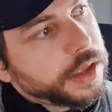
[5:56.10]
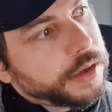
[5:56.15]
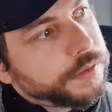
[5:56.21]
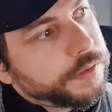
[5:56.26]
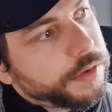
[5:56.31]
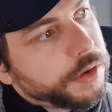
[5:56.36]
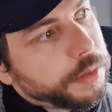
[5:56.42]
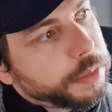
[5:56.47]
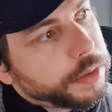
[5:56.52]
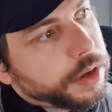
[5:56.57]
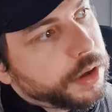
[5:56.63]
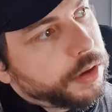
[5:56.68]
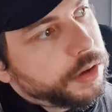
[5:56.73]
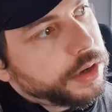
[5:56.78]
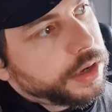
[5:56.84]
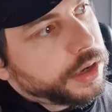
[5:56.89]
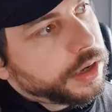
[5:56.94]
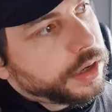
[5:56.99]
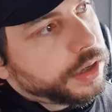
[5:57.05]
From
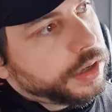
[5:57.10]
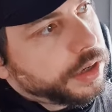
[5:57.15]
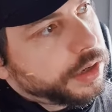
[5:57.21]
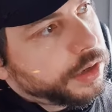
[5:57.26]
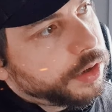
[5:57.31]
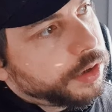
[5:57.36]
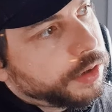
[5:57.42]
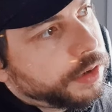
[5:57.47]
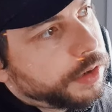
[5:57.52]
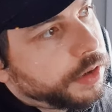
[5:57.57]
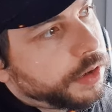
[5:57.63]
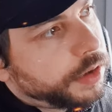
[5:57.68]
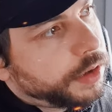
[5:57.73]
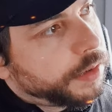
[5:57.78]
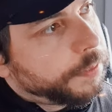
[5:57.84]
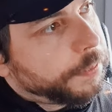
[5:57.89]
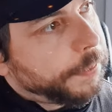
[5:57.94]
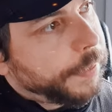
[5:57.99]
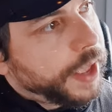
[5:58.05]
coding to
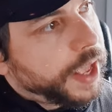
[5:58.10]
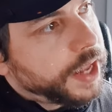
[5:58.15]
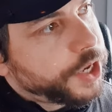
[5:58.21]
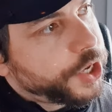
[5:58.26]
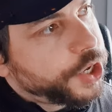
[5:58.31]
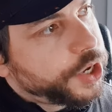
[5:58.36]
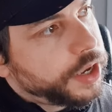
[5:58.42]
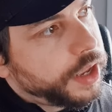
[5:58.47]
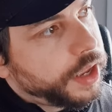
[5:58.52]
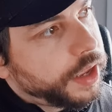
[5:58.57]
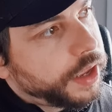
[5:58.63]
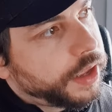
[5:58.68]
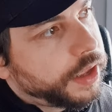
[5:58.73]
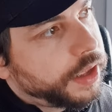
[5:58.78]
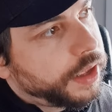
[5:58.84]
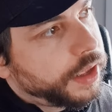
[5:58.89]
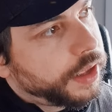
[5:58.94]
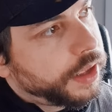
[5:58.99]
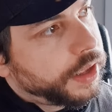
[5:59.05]
match day,
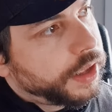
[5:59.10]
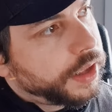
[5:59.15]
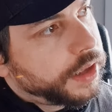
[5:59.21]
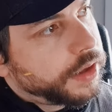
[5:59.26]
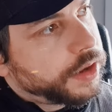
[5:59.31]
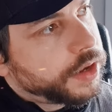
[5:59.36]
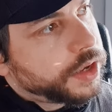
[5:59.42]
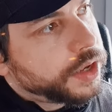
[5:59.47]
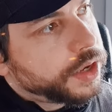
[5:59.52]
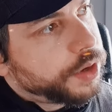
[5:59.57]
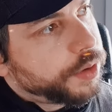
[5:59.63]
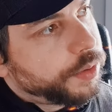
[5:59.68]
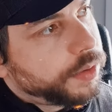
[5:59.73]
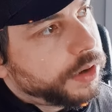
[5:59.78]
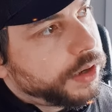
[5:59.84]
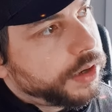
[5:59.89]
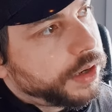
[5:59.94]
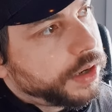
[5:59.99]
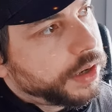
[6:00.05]

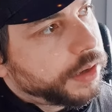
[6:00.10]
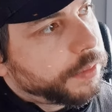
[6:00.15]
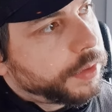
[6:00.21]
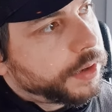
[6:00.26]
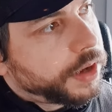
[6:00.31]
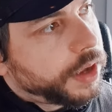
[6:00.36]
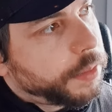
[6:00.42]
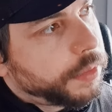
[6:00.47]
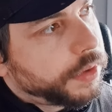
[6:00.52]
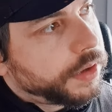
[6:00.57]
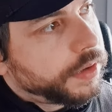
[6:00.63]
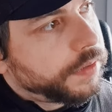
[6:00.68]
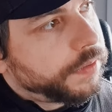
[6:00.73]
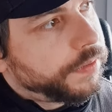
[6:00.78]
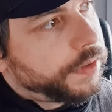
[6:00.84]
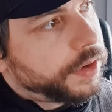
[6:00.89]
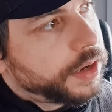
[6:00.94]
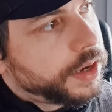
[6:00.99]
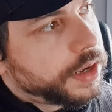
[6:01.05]
stewarding, becoming
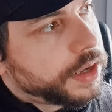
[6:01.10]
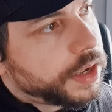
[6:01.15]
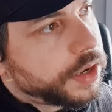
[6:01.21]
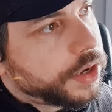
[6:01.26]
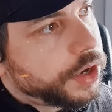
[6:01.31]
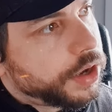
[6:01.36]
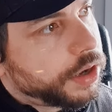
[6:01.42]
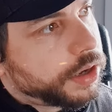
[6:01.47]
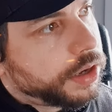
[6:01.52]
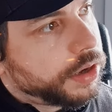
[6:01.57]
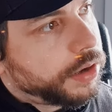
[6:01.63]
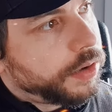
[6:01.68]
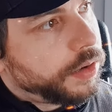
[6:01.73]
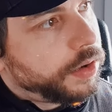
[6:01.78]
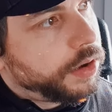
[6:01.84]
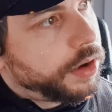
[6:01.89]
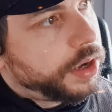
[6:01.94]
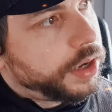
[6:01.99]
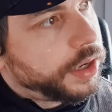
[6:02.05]
fitness instructor,
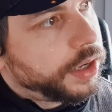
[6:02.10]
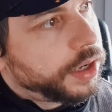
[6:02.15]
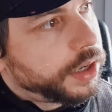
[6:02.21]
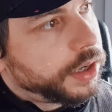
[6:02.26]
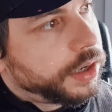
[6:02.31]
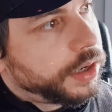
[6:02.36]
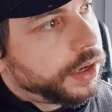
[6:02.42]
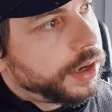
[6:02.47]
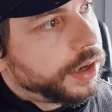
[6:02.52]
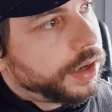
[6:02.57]
or leading